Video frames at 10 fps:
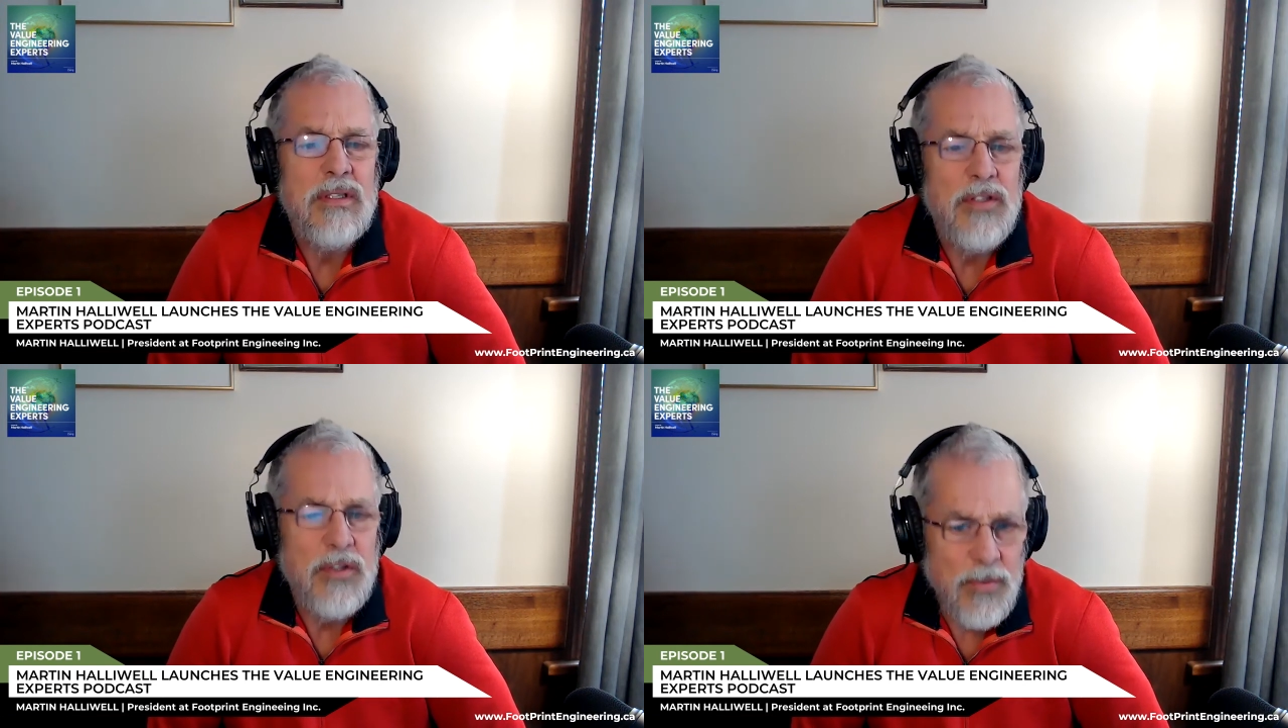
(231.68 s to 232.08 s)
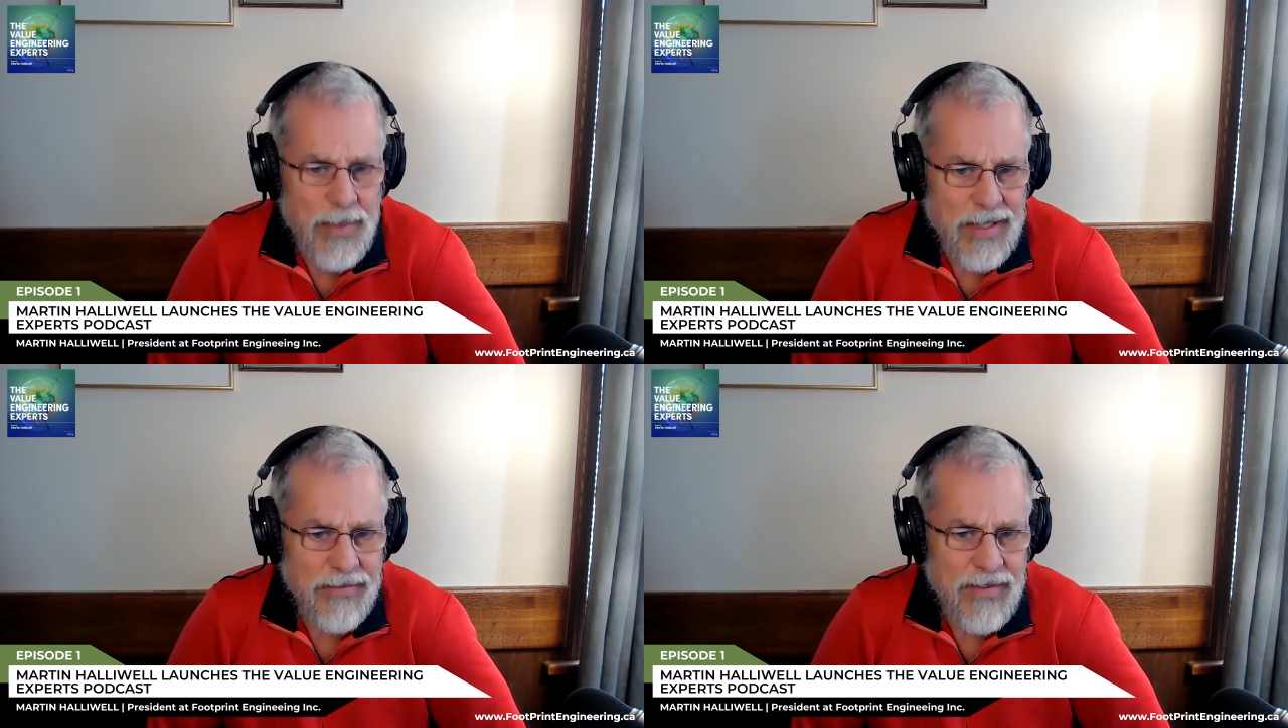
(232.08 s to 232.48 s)
you
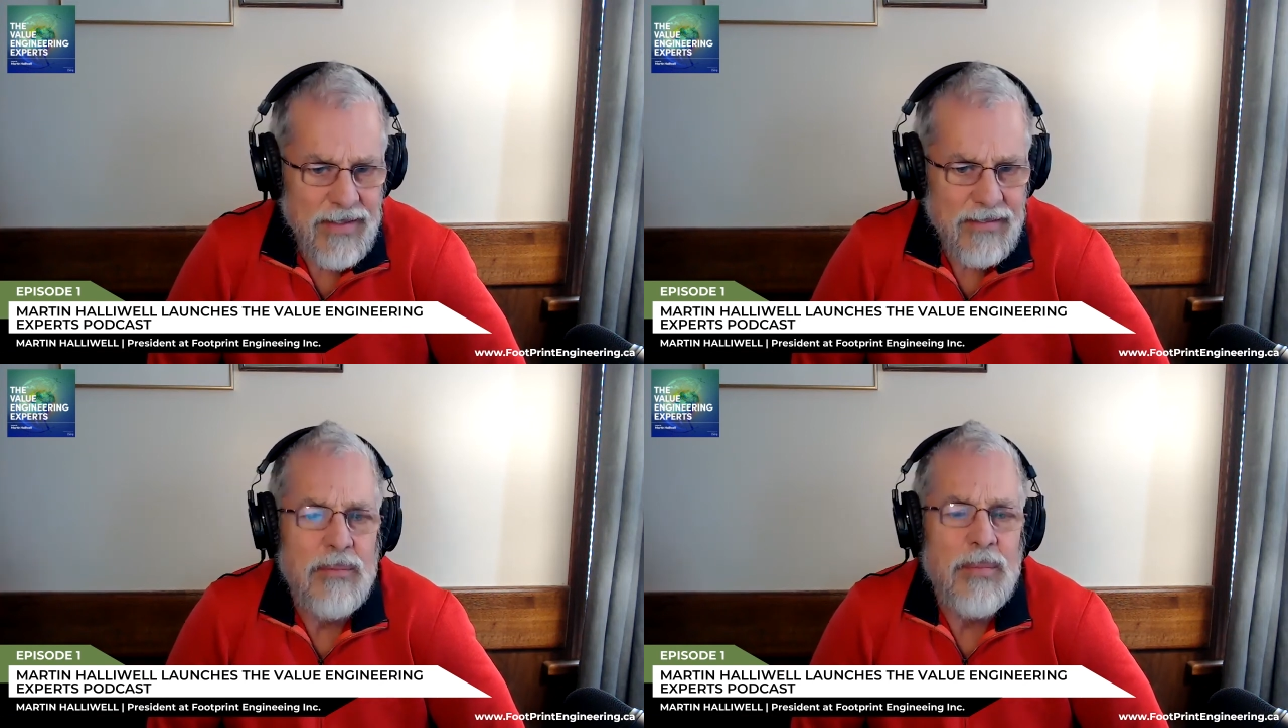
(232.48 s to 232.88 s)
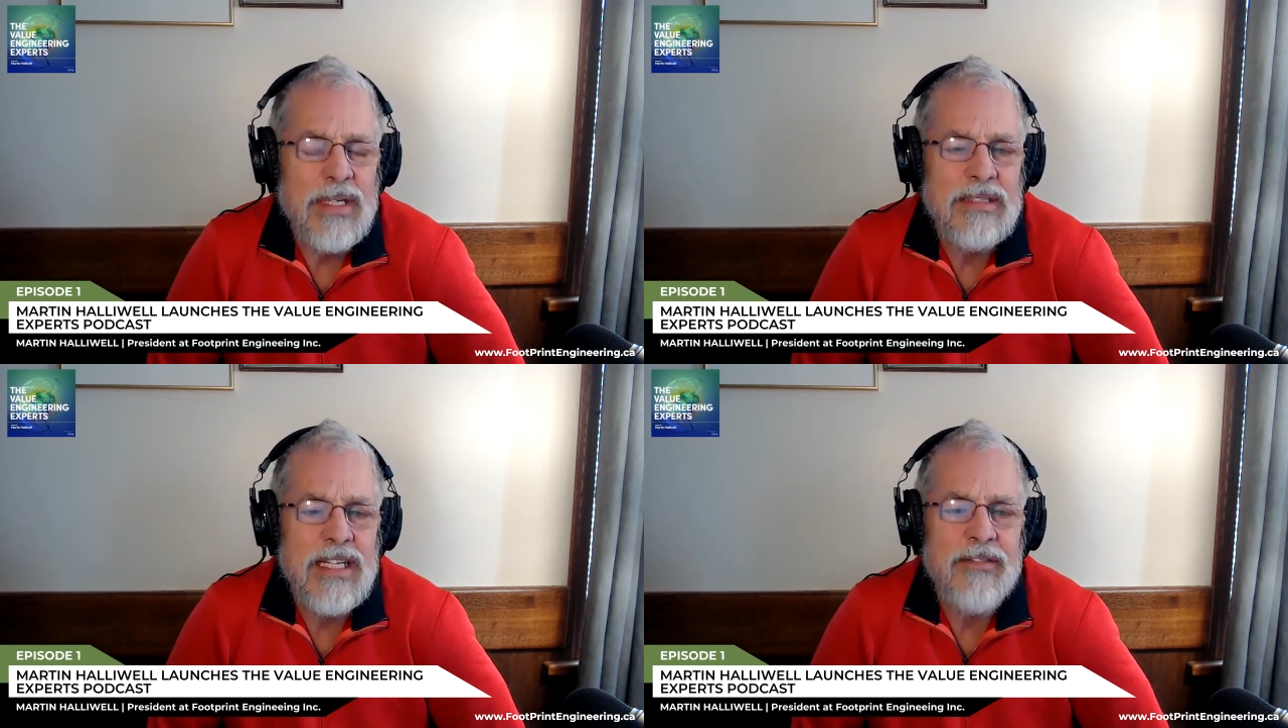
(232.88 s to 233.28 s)
benefit by
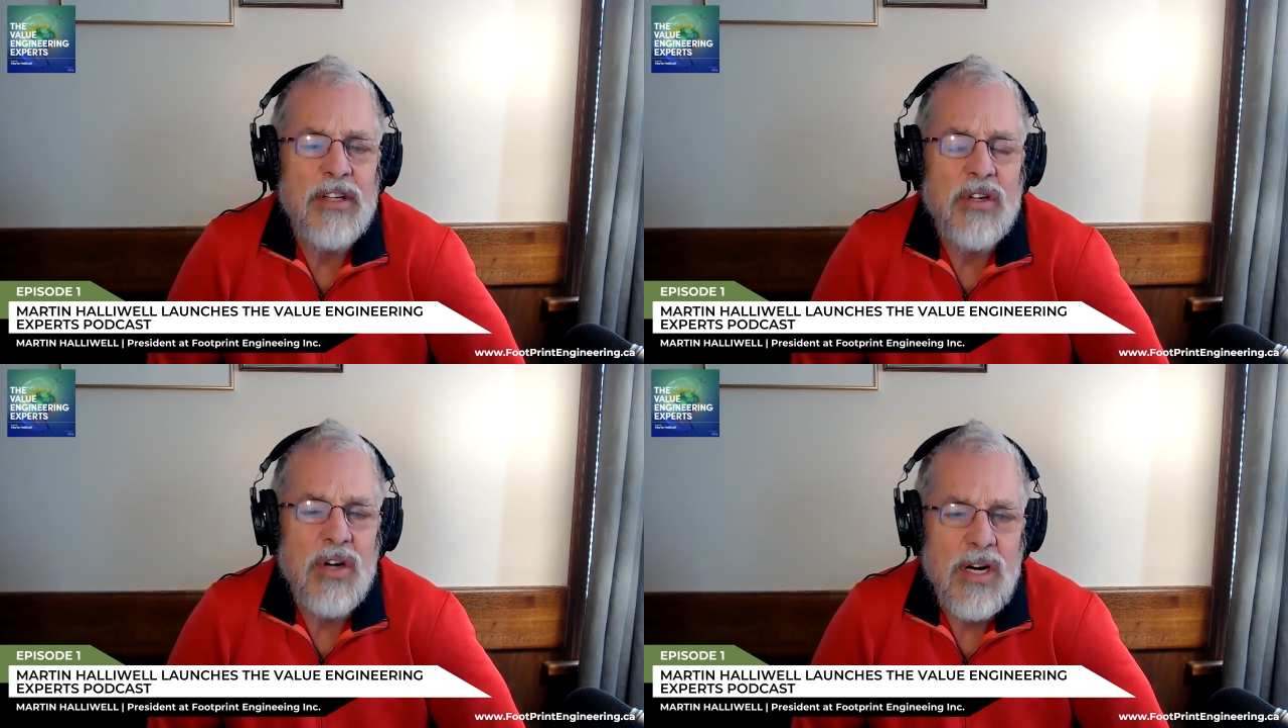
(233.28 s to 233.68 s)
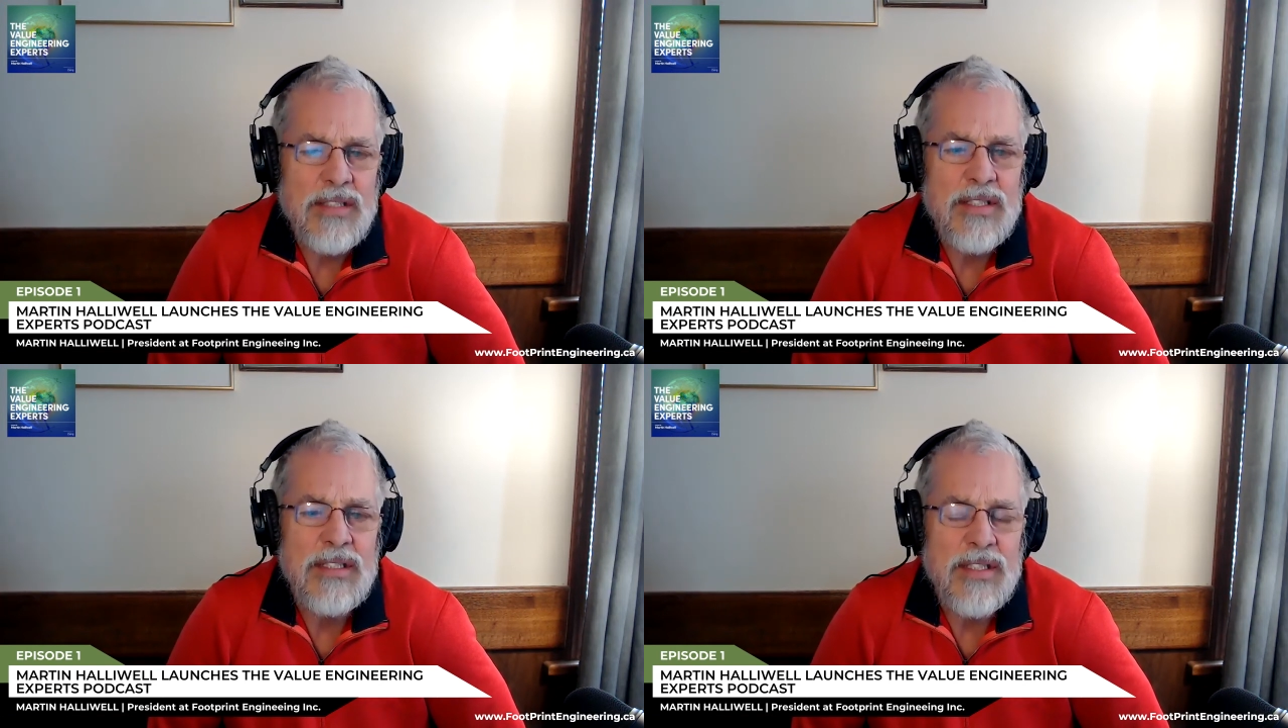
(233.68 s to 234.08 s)
saving
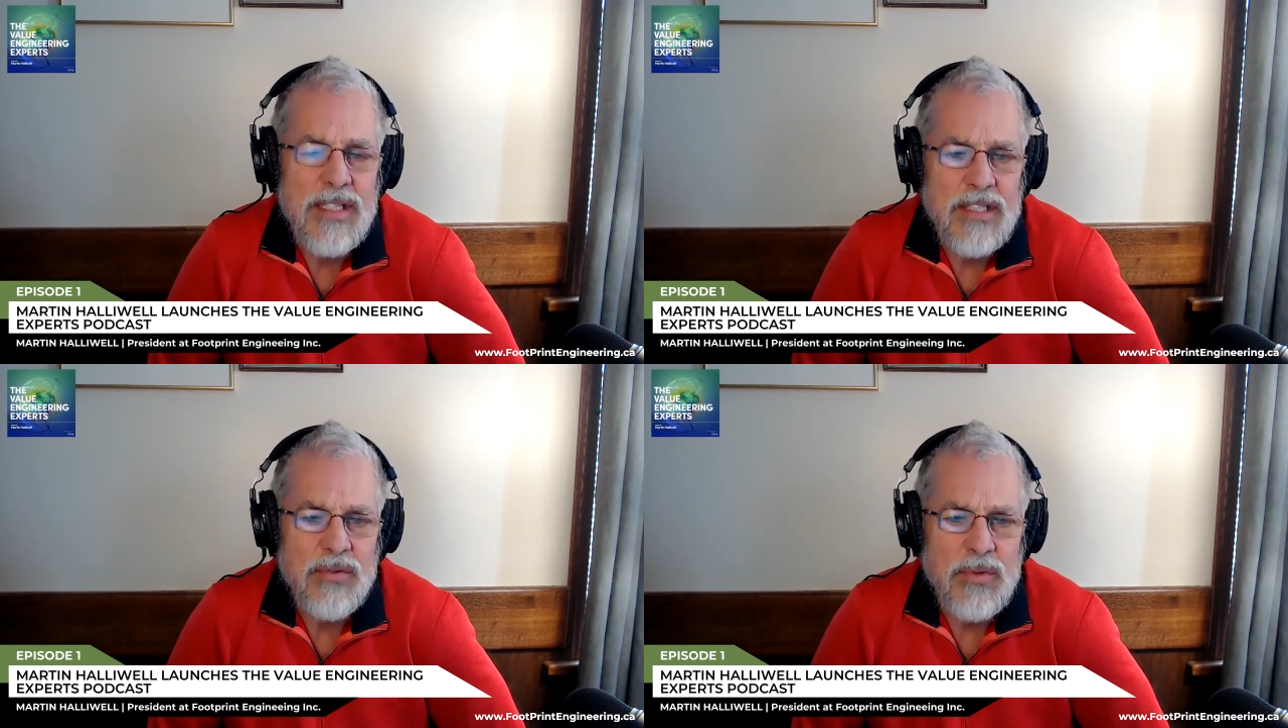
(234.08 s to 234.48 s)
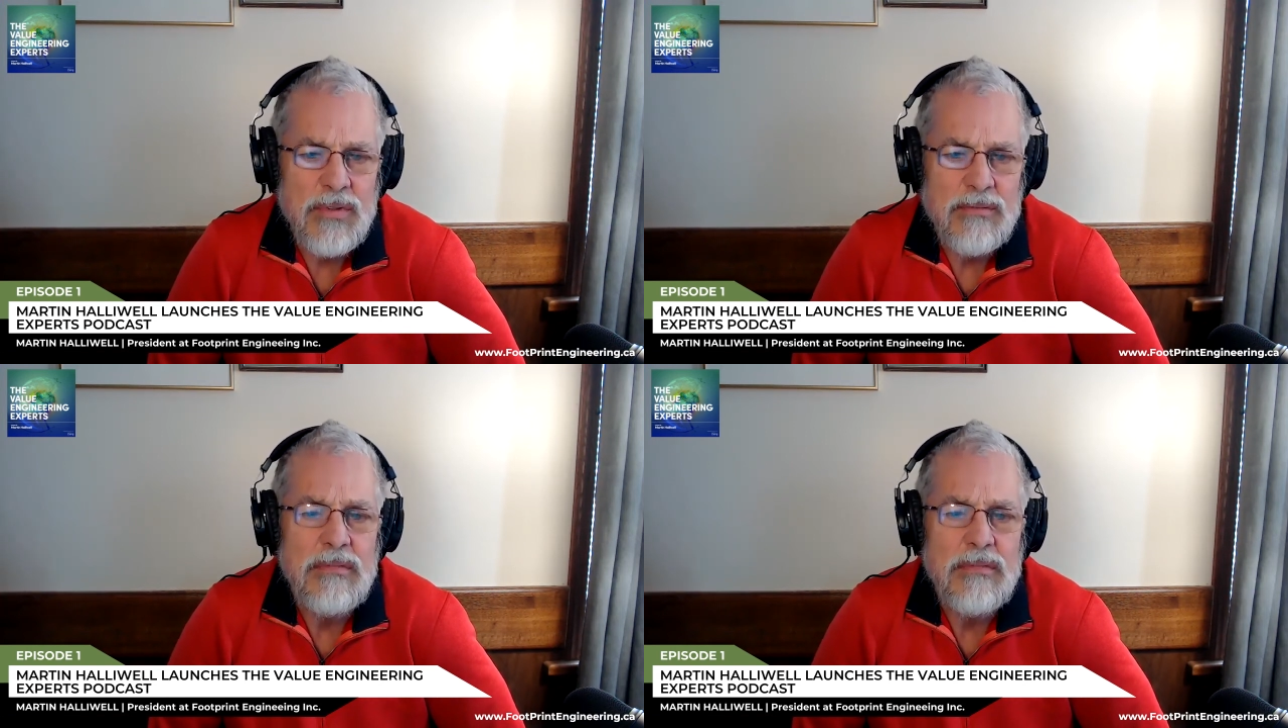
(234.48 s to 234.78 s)
cost and schedule.